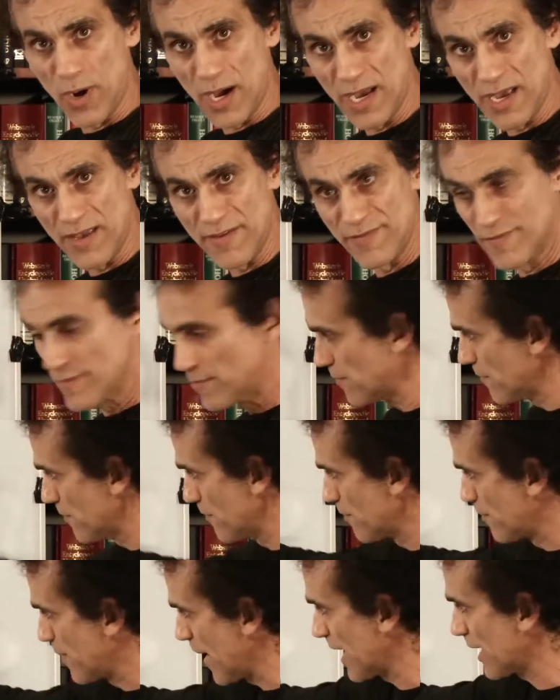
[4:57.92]
wave
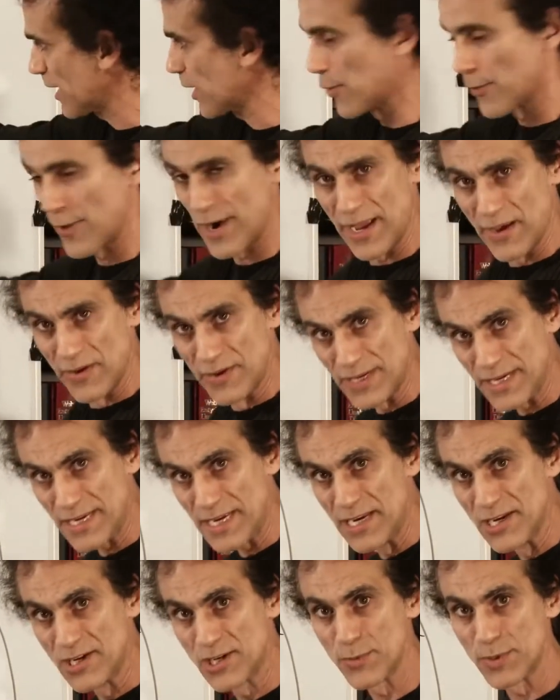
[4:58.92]
back around
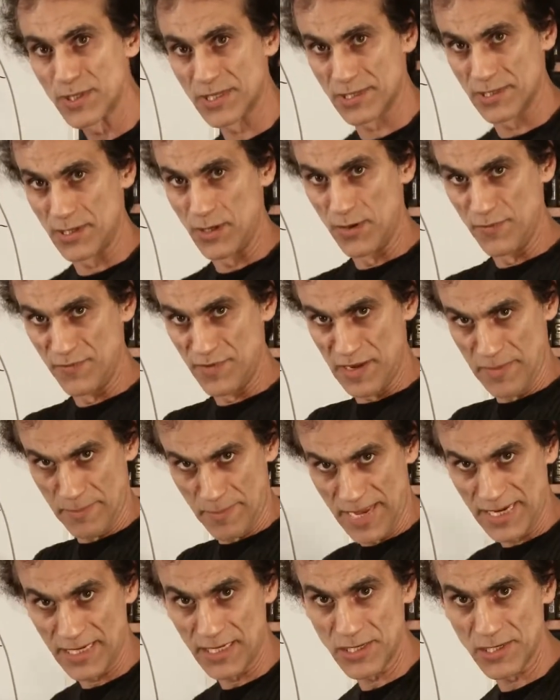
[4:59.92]
into itself
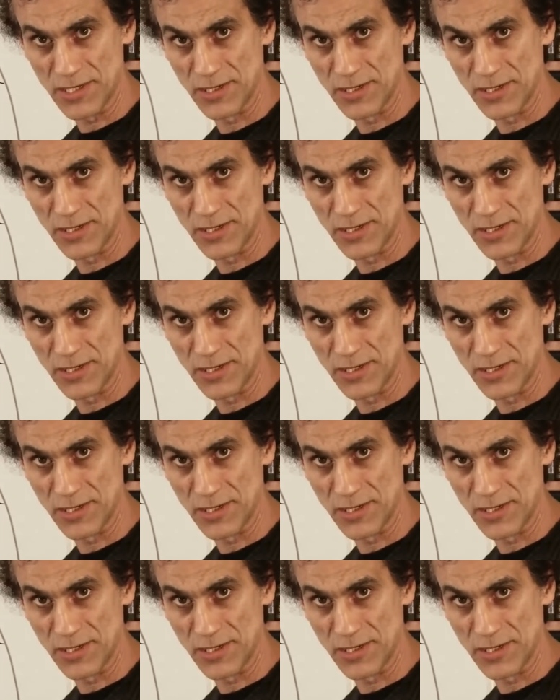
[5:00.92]
and make a